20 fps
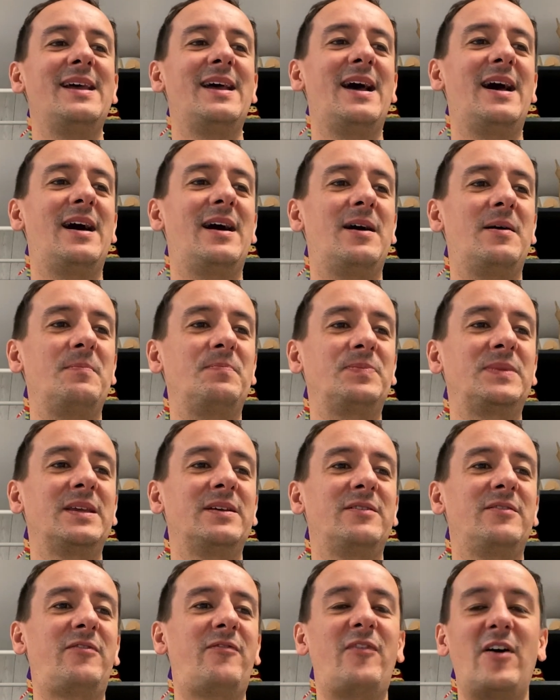
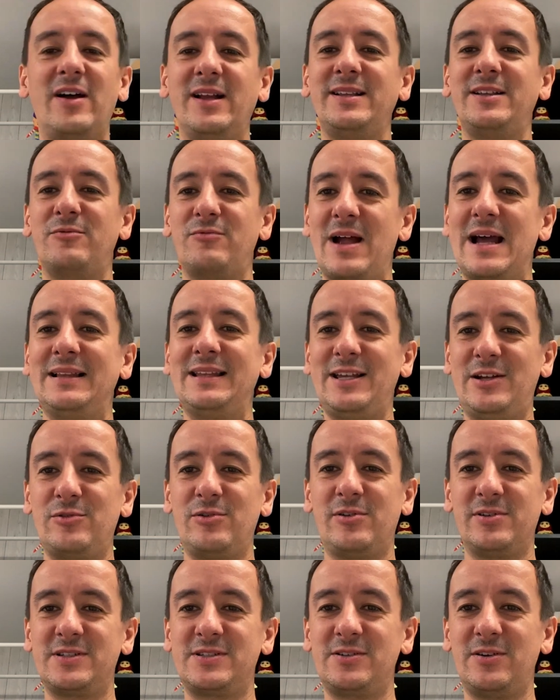find a
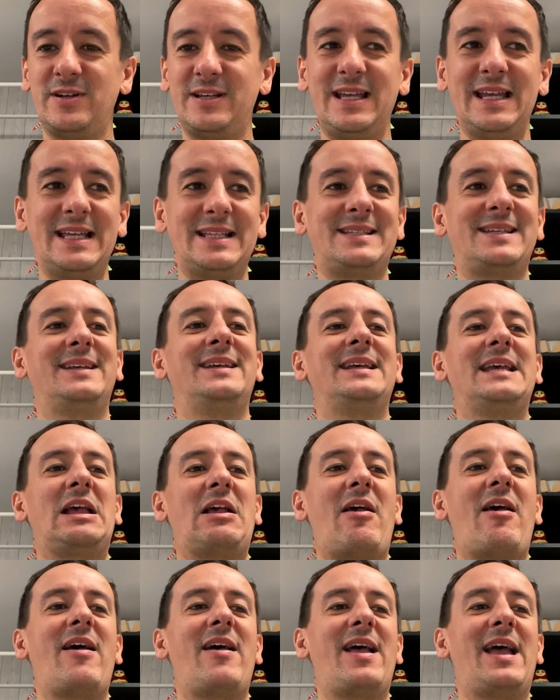rallycross circuit,
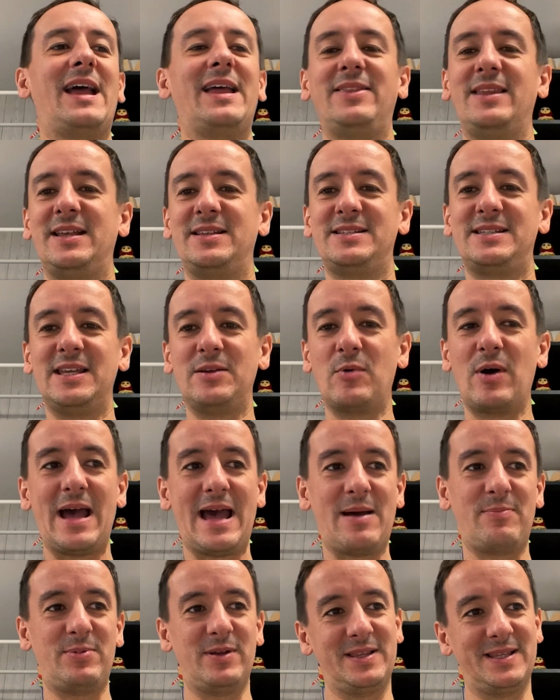and then see what
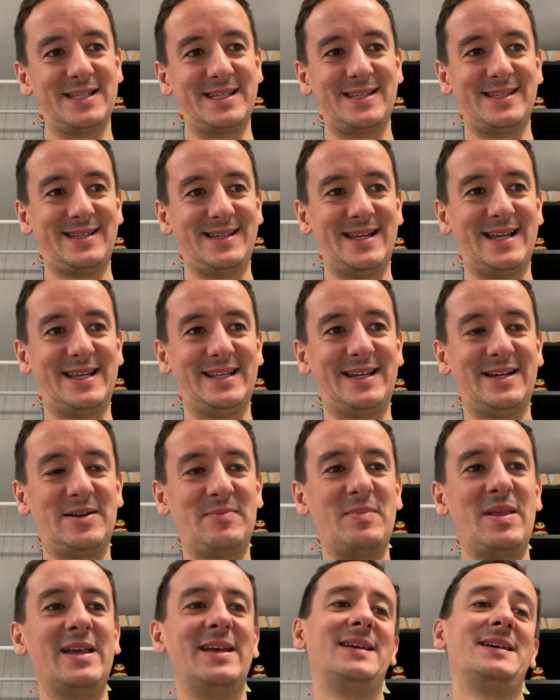happens. And